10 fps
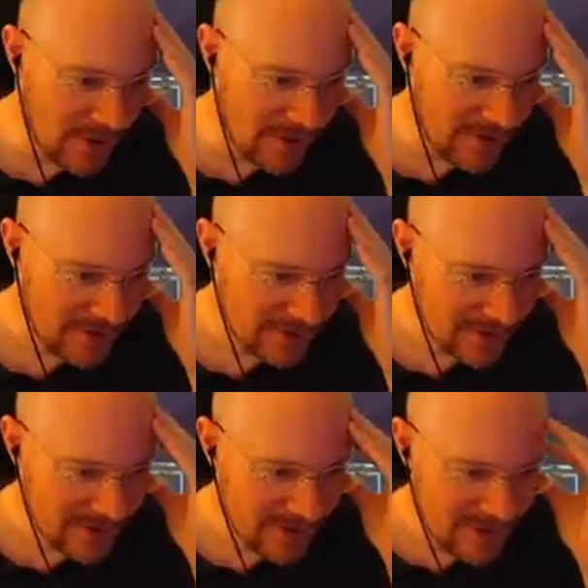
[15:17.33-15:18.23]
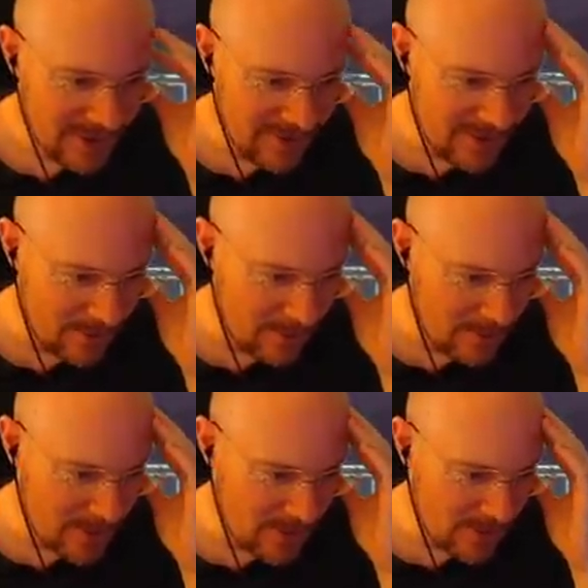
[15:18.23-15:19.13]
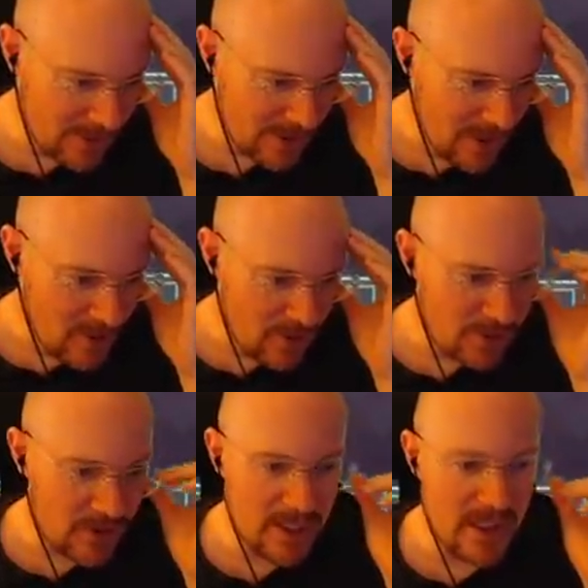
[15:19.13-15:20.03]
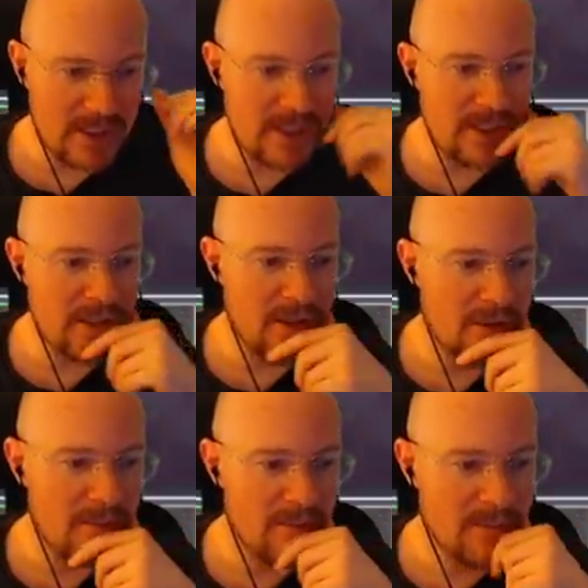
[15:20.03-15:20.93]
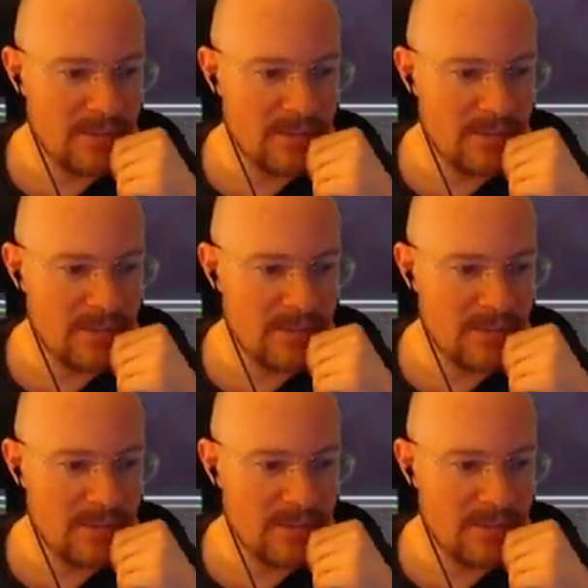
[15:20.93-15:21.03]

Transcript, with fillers: hey, what's up RPG Nerdos? Drones don't die as easily though.